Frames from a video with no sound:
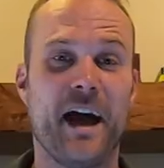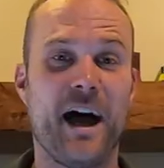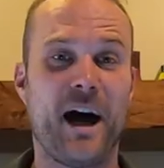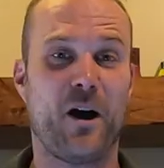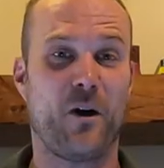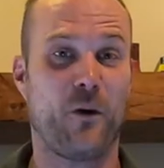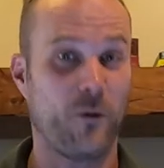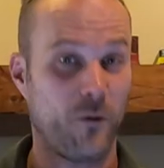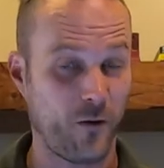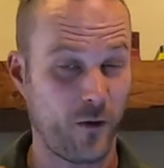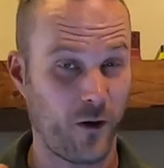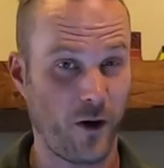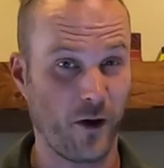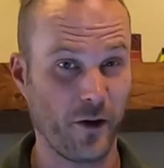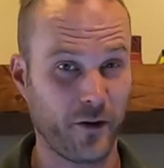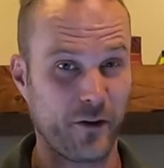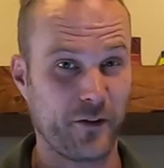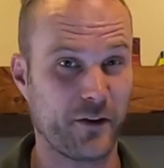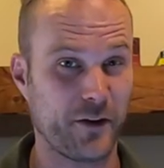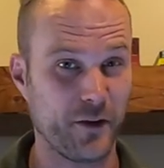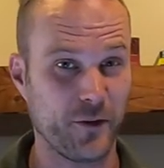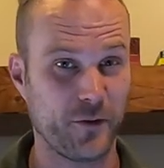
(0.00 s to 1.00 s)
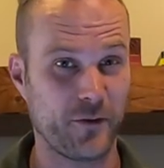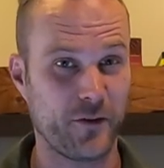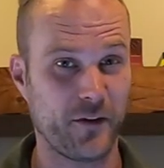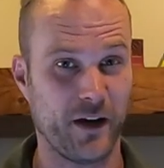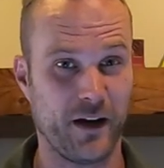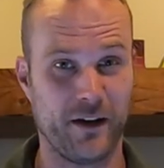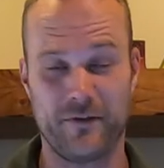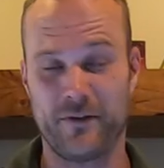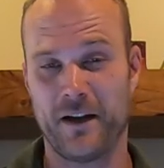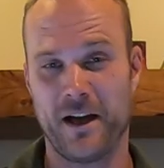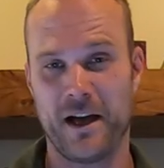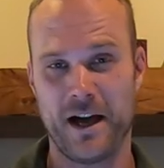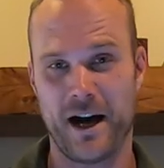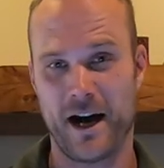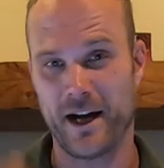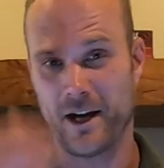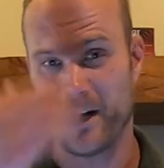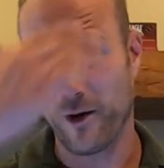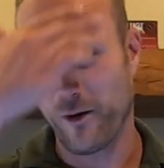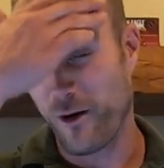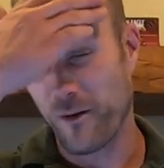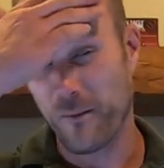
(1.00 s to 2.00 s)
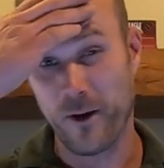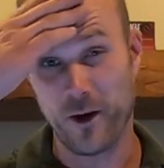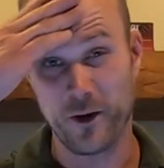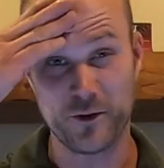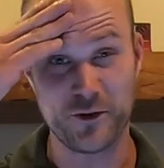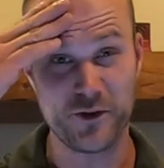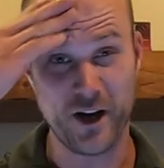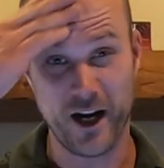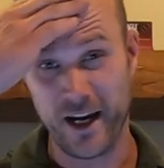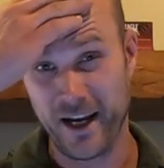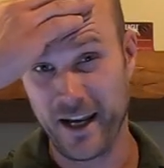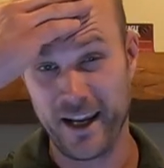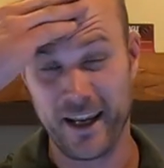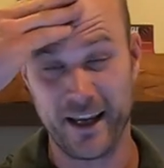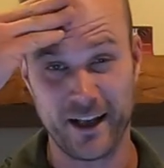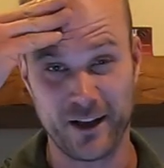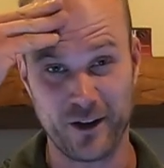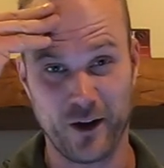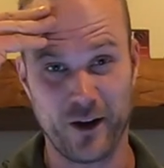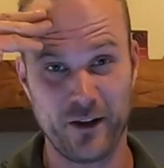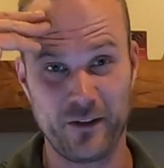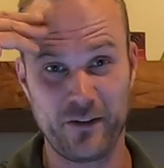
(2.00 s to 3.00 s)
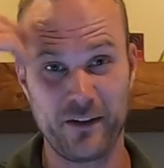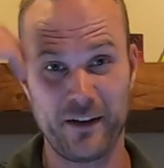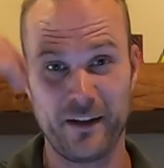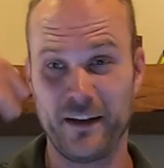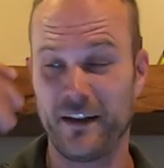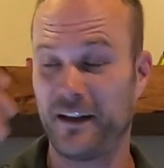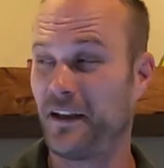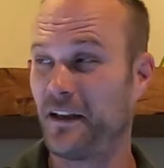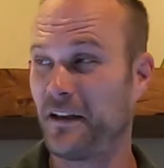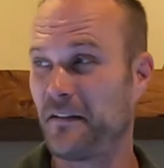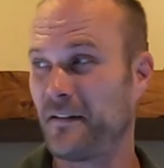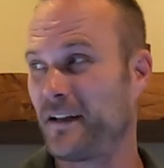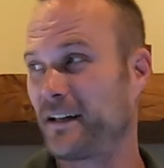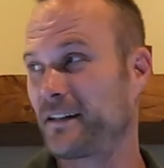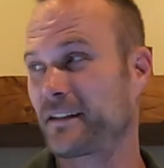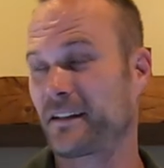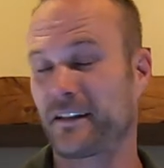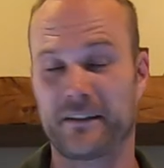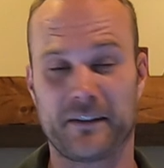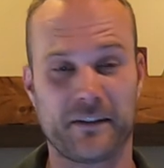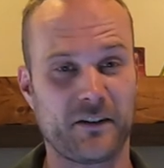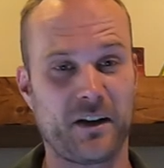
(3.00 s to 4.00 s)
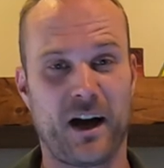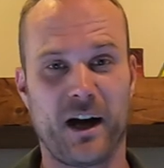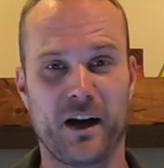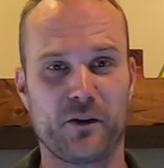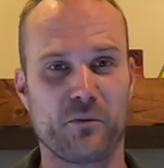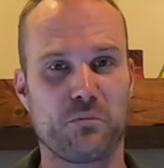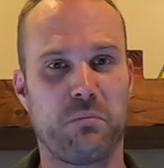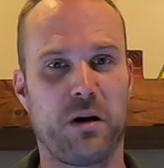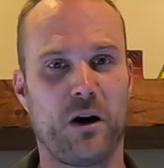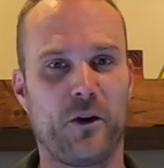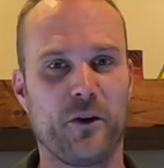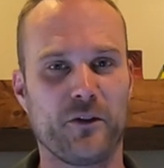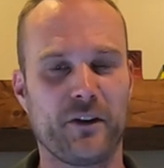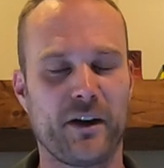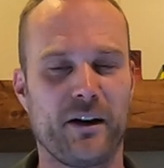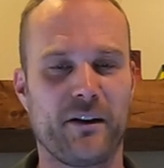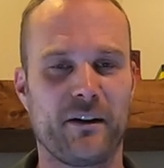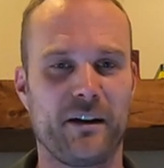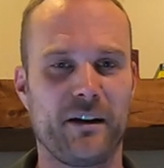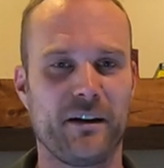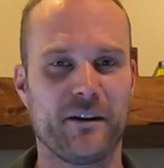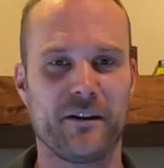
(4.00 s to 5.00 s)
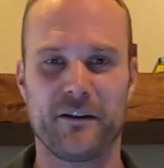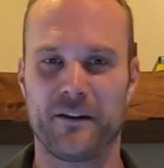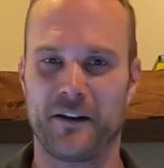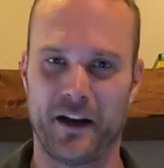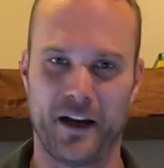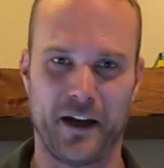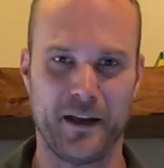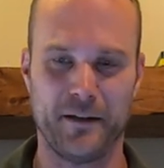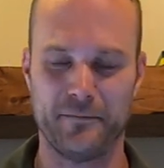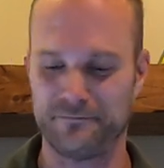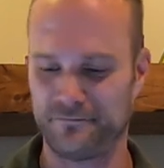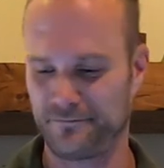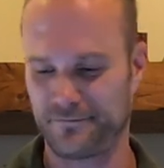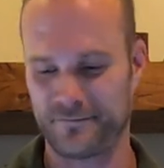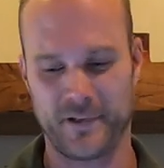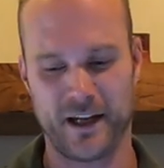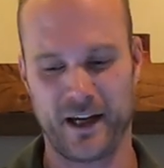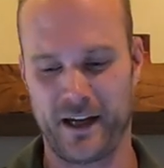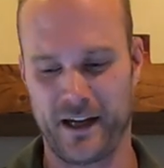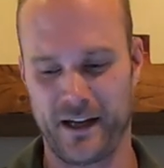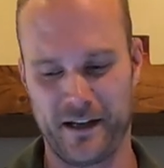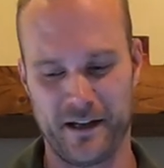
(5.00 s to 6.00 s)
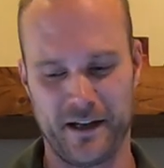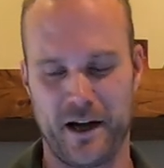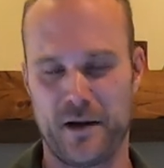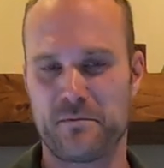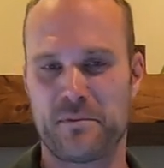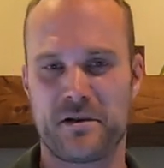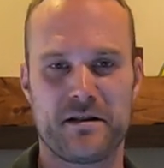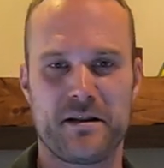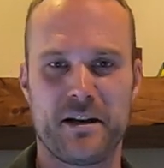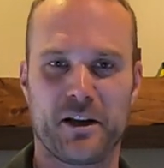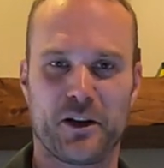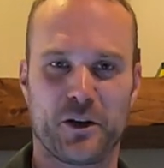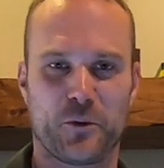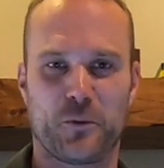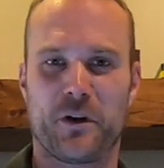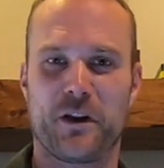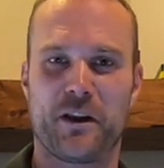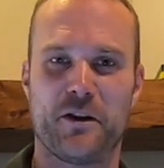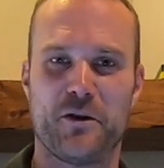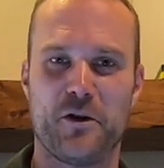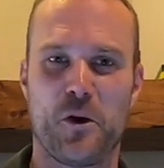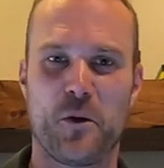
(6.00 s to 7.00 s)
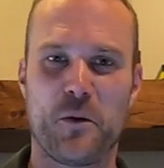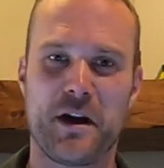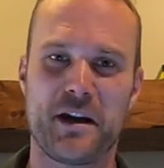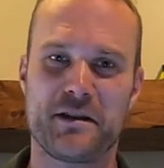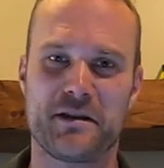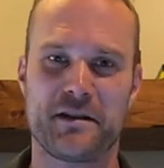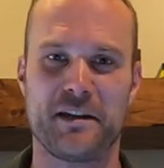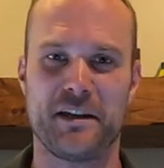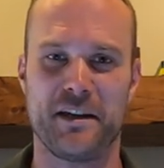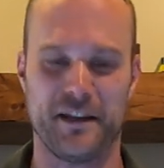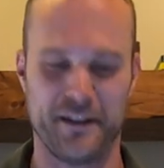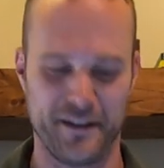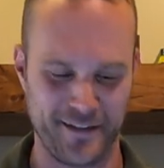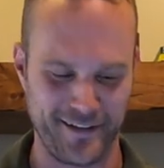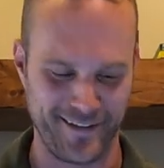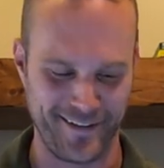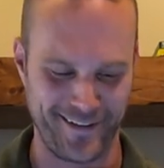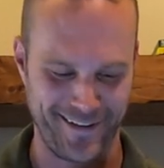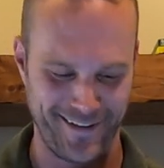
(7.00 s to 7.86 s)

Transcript: Now, onto the good stuff. I know I'm all shiny and glossy. That's because it's hot as balls out here, and hey, I'm just dealing with it. No AC.